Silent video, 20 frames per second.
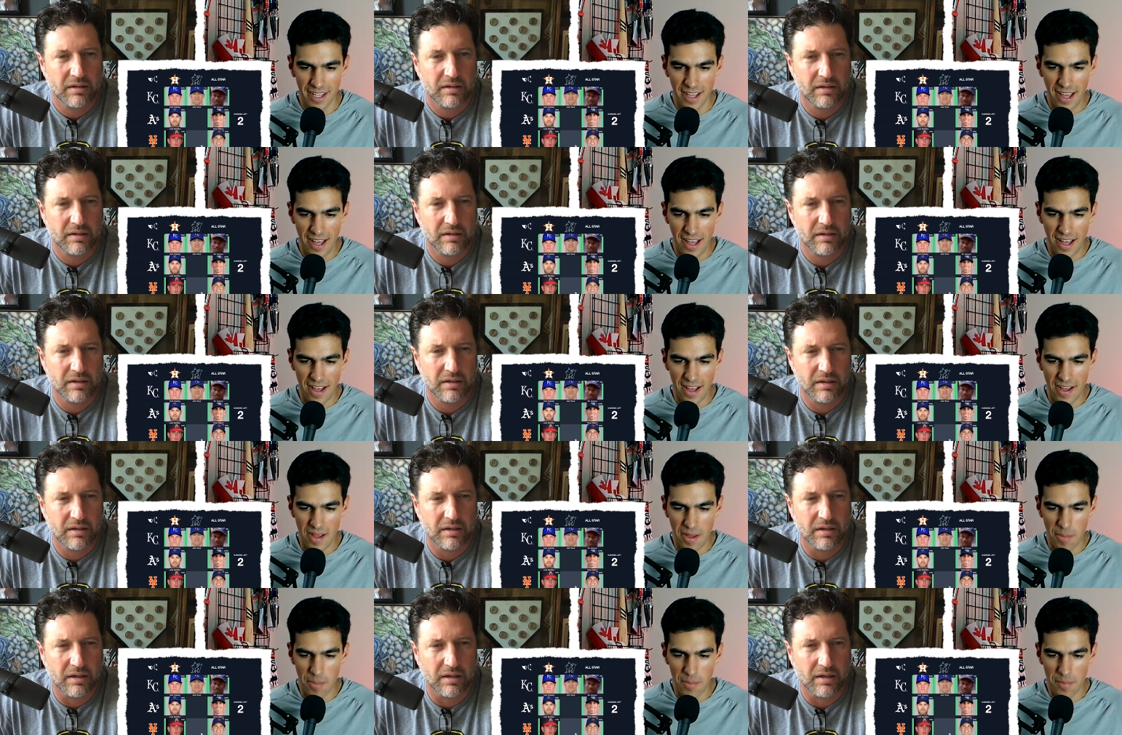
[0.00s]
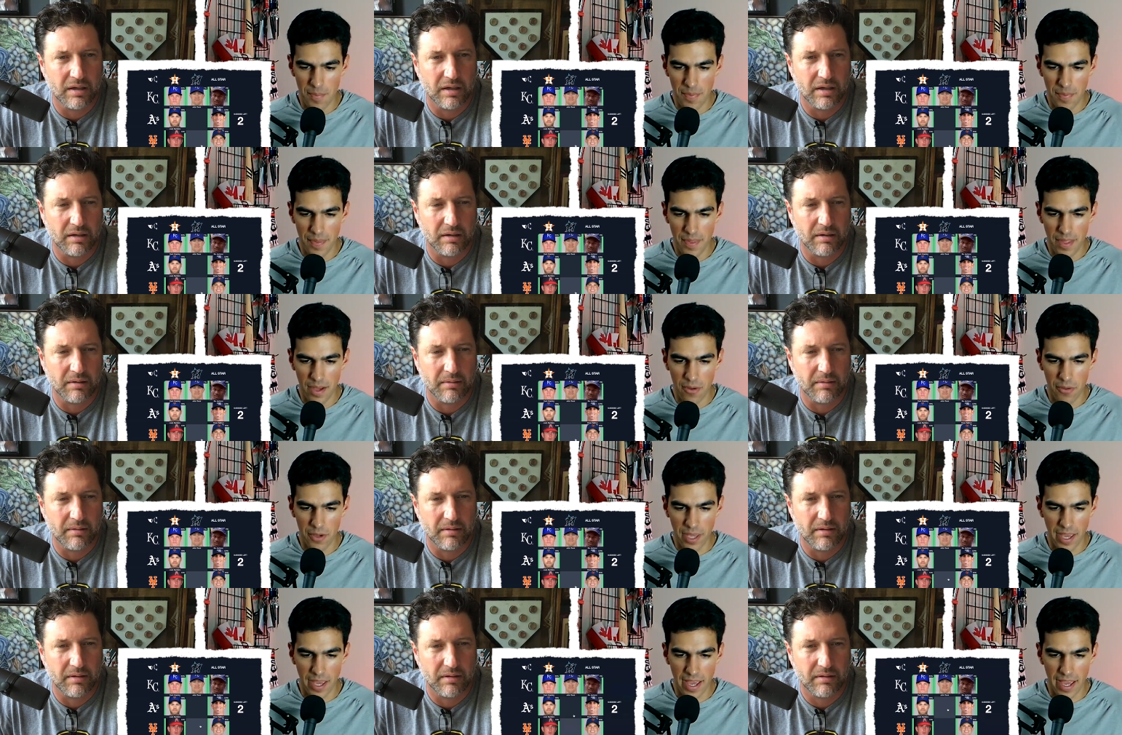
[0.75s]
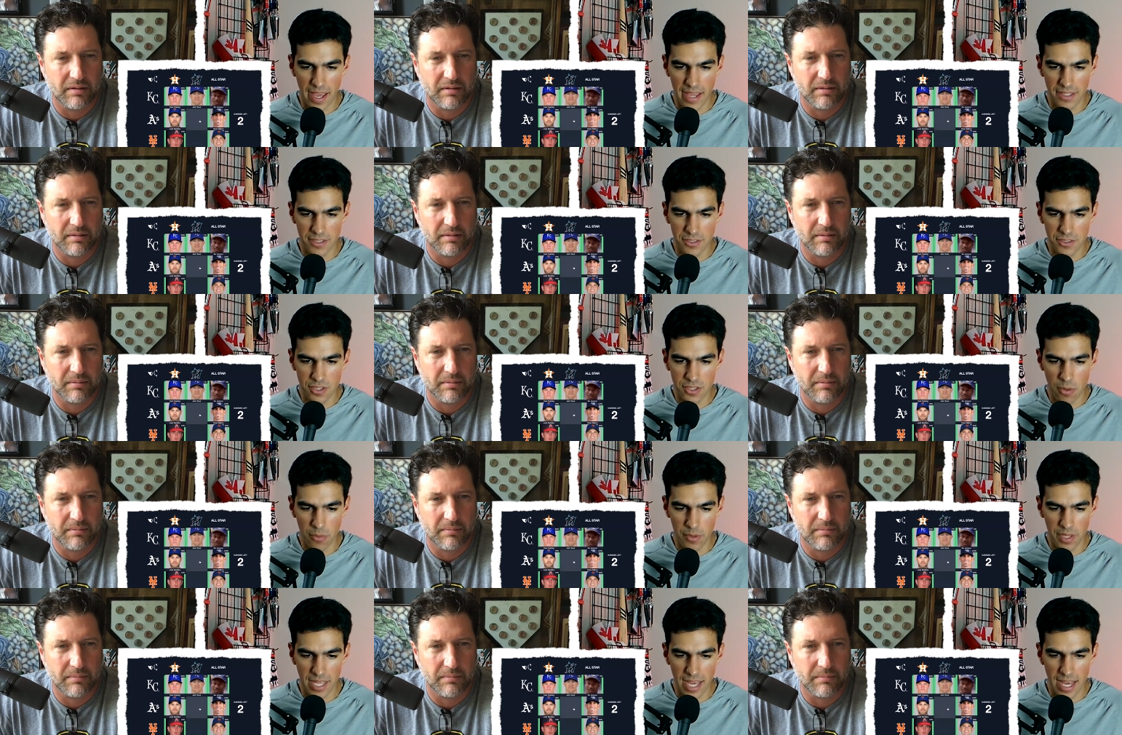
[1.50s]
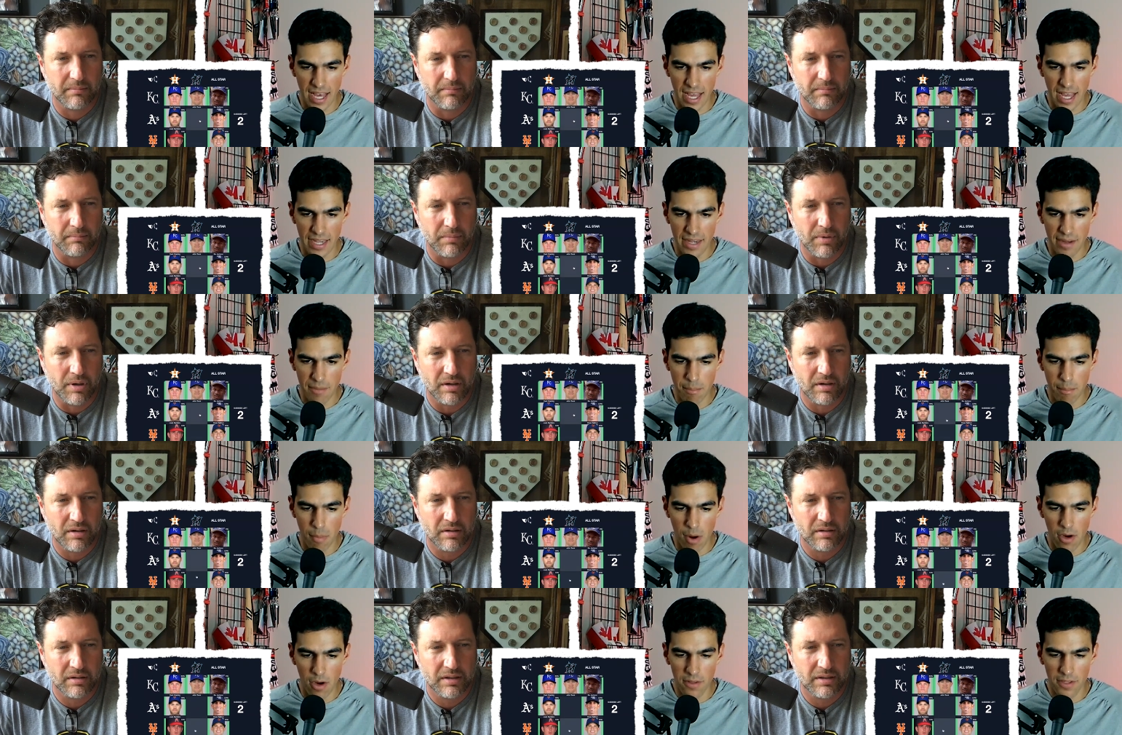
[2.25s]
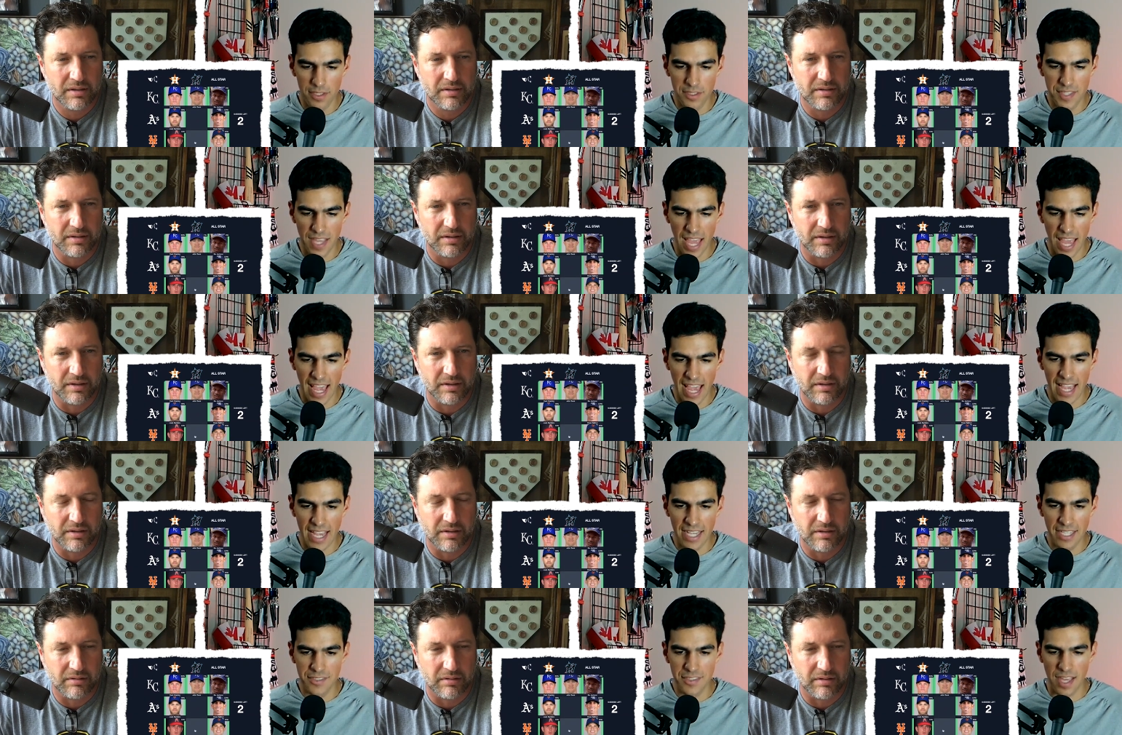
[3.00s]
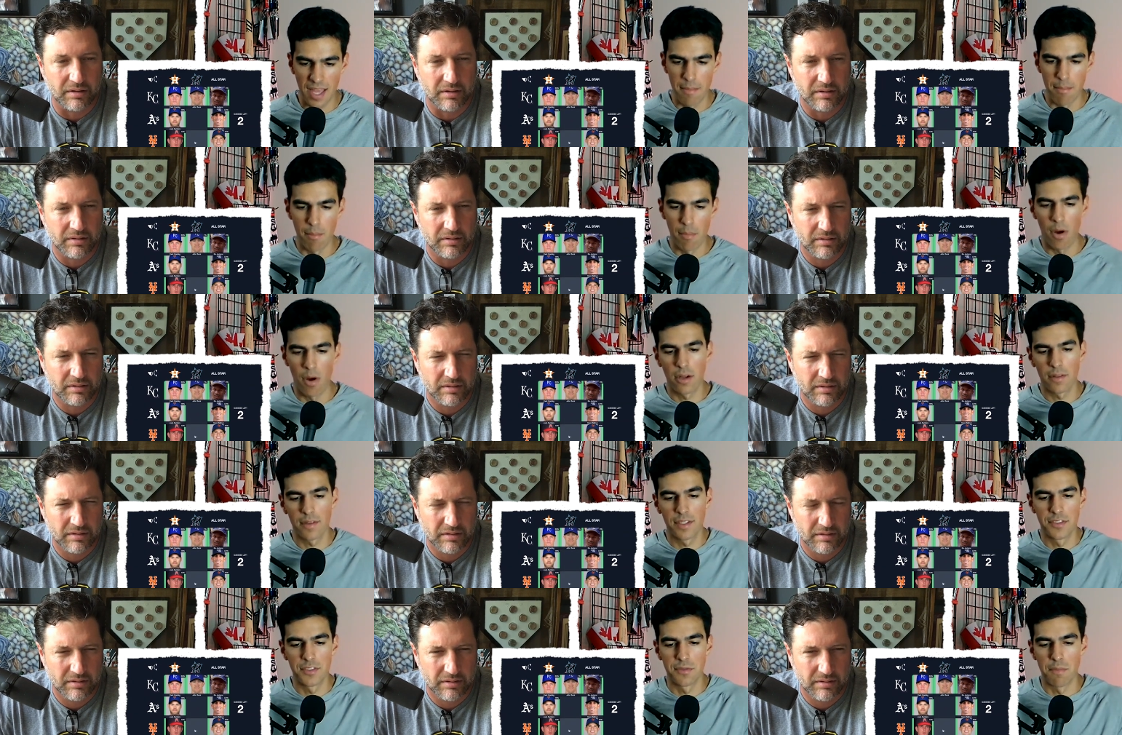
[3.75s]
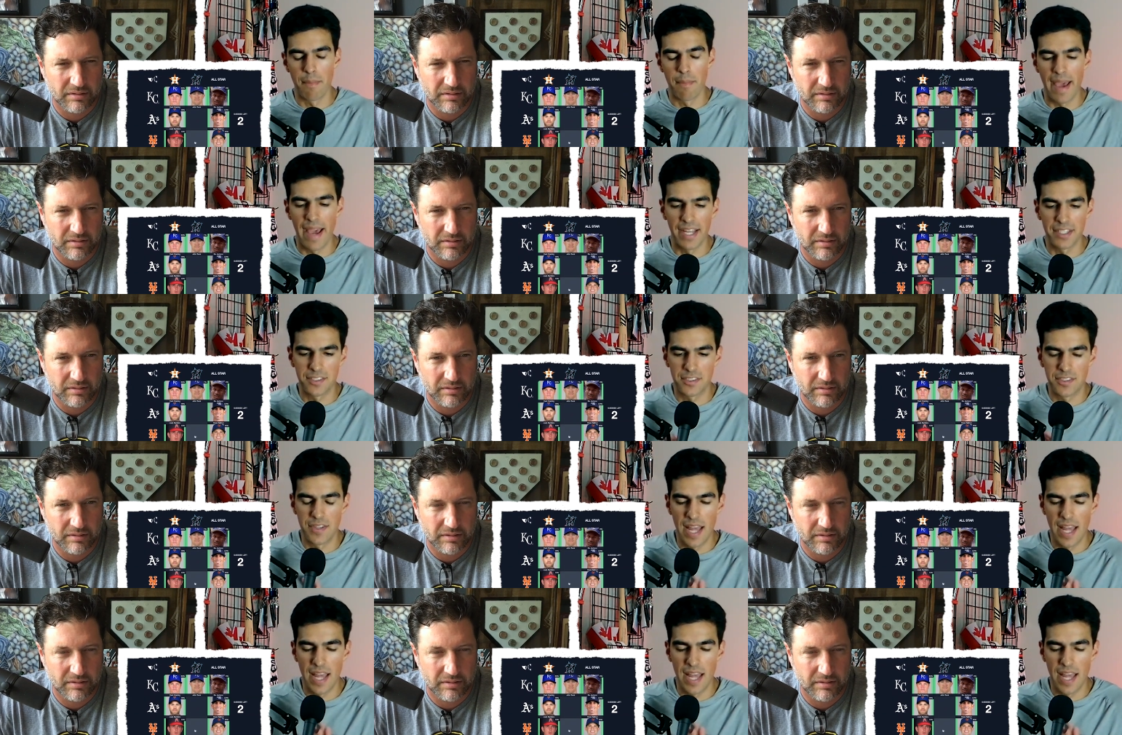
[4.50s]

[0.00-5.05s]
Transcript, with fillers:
Speaker 1: Um, uh, okay, so we got Marlins A's and Marlins Mets.